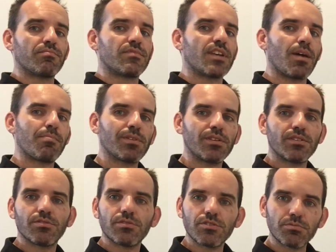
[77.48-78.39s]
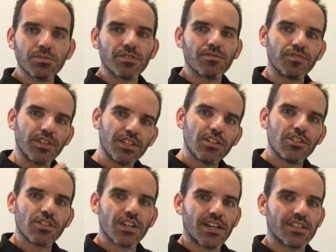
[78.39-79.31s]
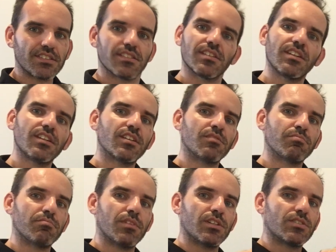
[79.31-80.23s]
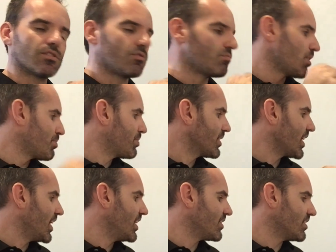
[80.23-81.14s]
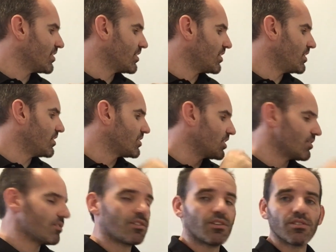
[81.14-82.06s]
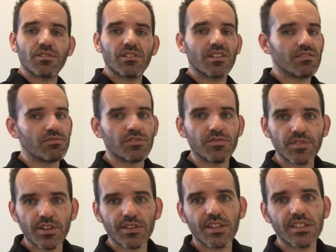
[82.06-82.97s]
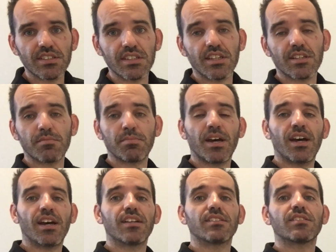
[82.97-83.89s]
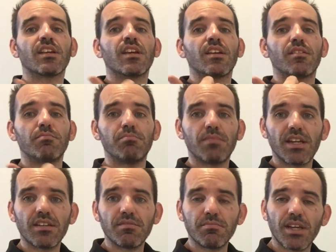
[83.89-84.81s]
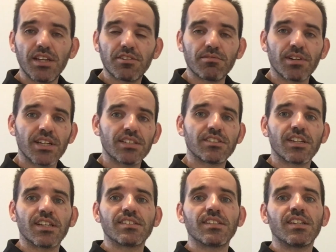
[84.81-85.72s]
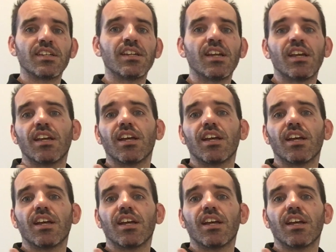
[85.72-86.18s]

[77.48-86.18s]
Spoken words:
dabble into a little bit of vintage RC and sort of replicate a Terra Conqueror. It was very easy to get the parts. Manta Ray chassis,